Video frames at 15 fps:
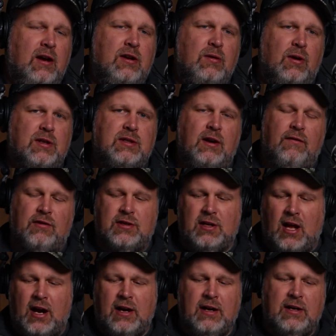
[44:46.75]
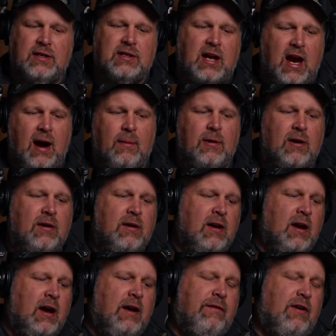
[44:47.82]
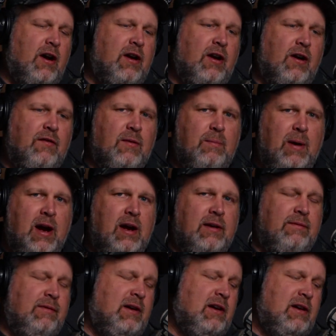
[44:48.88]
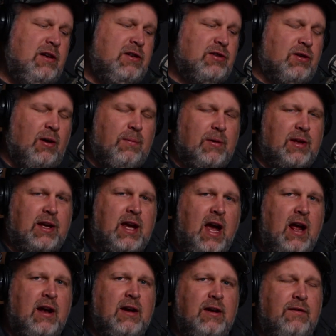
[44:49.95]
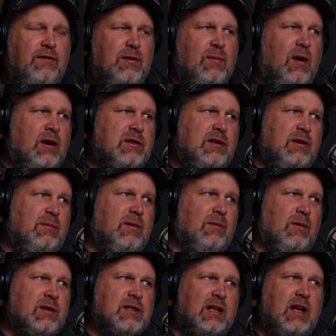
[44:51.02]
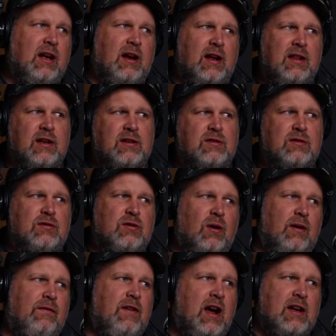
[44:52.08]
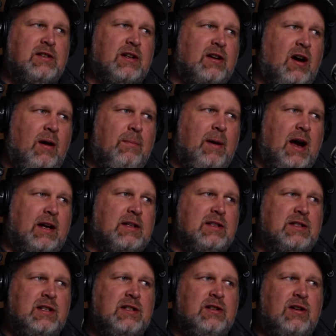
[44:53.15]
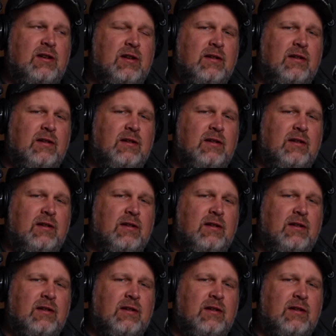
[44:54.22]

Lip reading: do all stuff, or slide in a scabbard. If you're hunting over bait, you can show up with a cannon if you want to, but once again, I think short, fast, and compact is easier.